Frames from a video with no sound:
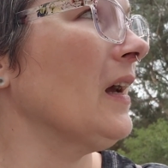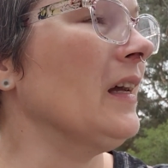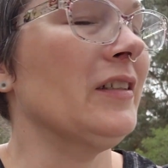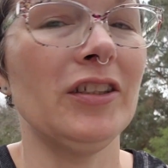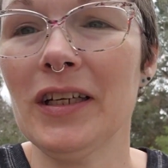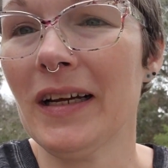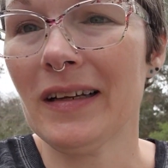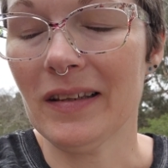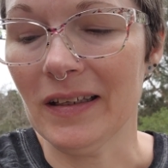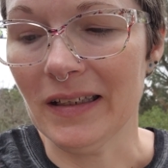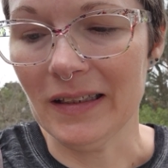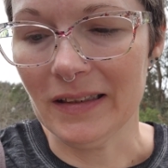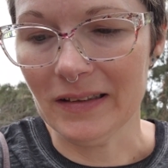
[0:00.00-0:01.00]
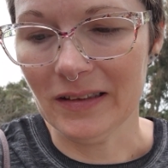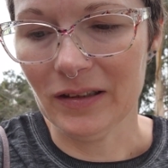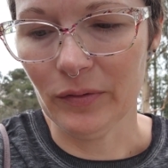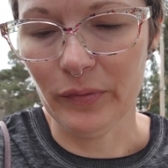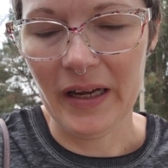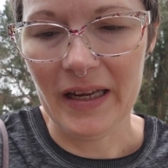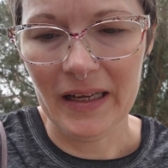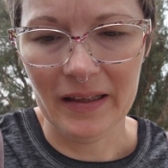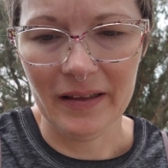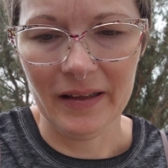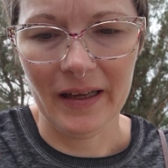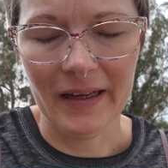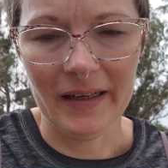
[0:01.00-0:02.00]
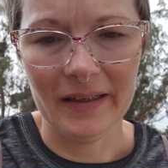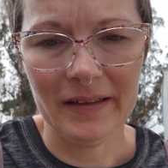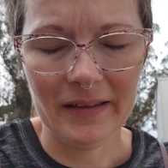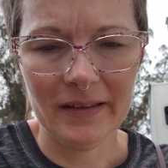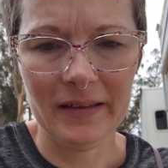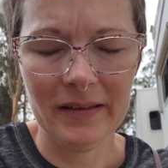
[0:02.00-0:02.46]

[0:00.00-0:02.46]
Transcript: and check things the way that,